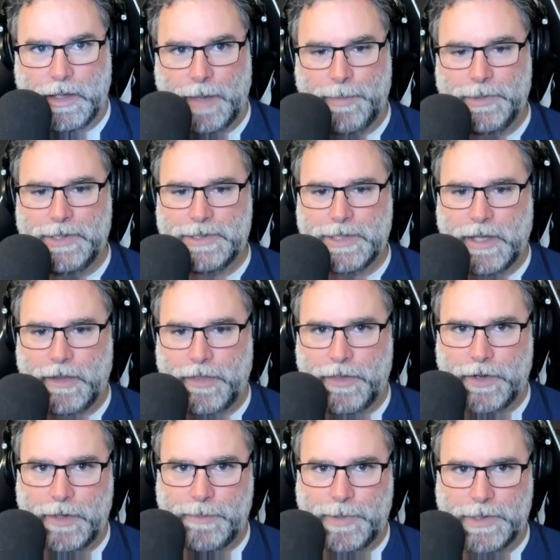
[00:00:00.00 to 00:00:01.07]
put this on
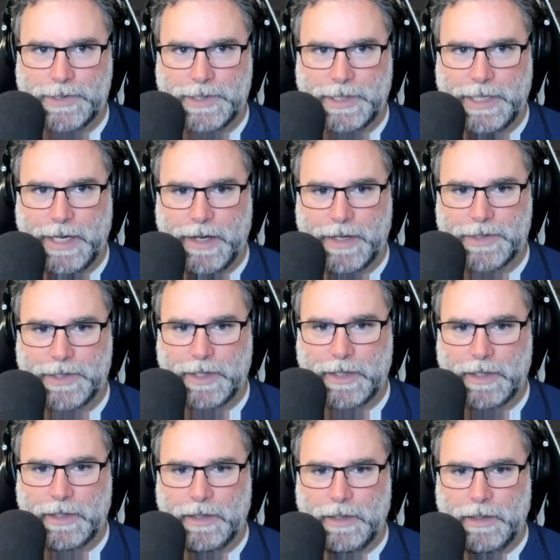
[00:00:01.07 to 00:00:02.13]
third-person
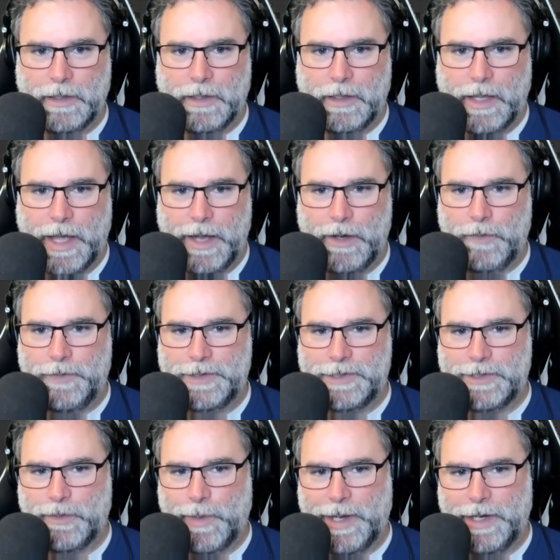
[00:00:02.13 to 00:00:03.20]
character. I don't know if this is
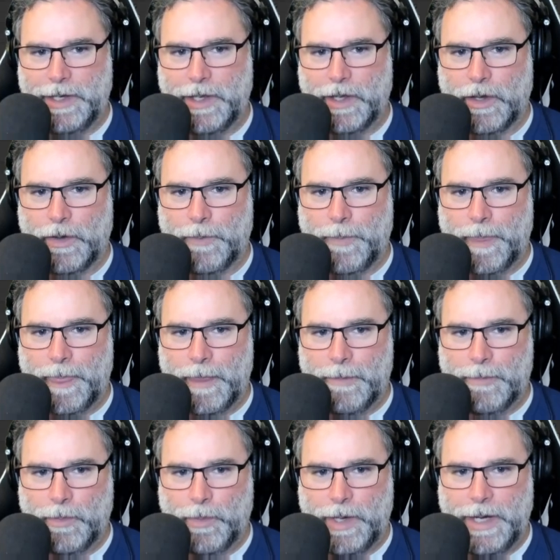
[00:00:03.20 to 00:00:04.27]
the way to go,
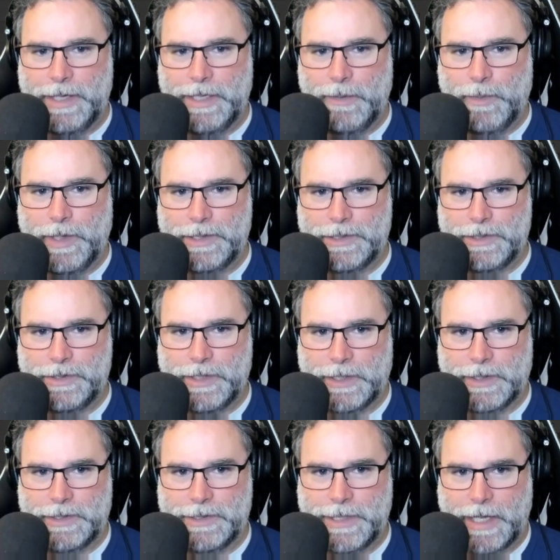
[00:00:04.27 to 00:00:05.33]
but what I did was check
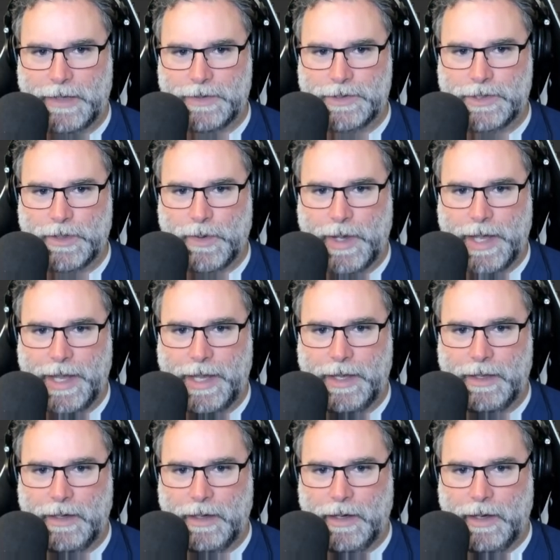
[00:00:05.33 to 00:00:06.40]
this out. So I
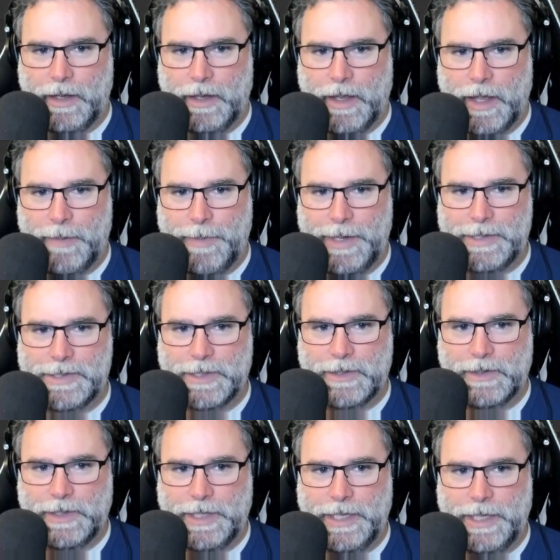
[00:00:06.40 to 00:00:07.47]

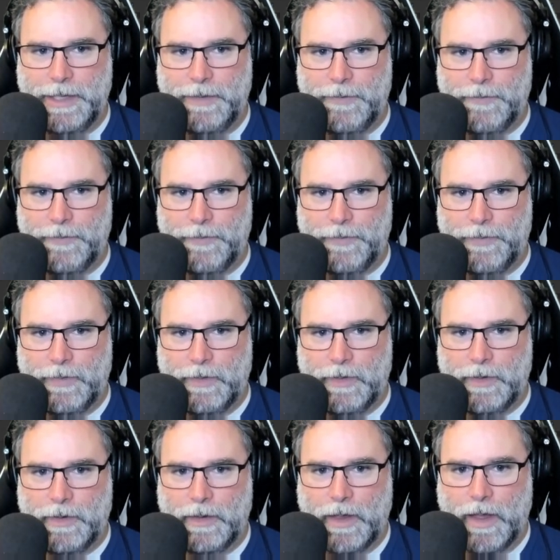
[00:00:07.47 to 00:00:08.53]
basically
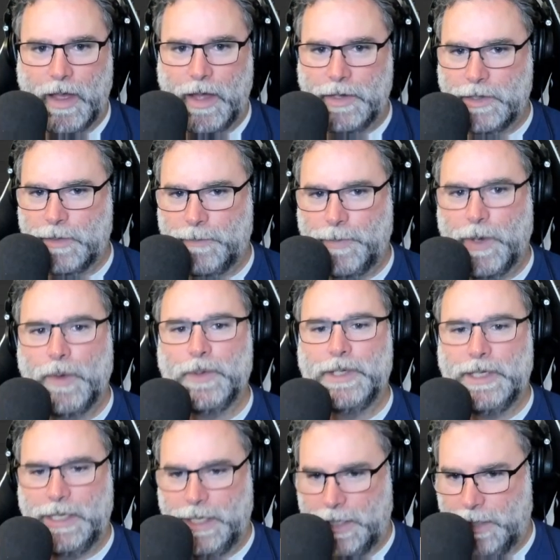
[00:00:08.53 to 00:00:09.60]
on
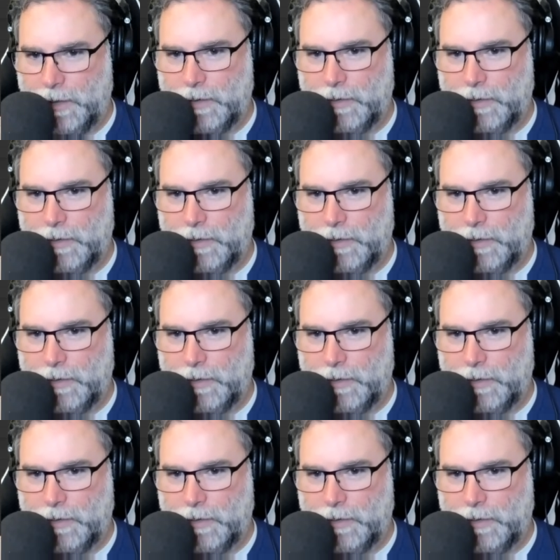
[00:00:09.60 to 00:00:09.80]
component hit,